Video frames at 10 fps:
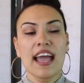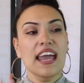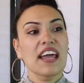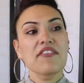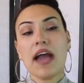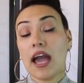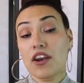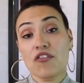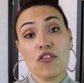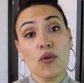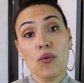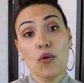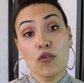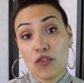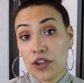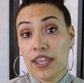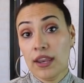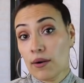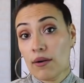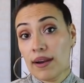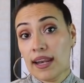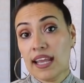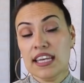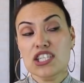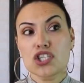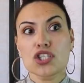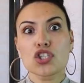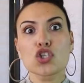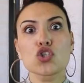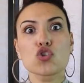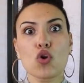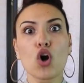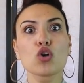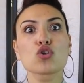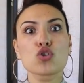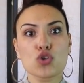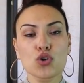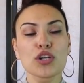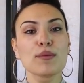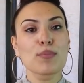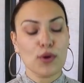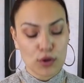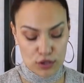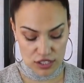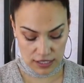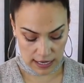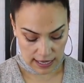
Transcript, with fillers: And I've had it for over a year already. And it's just a strong, sturdy purse.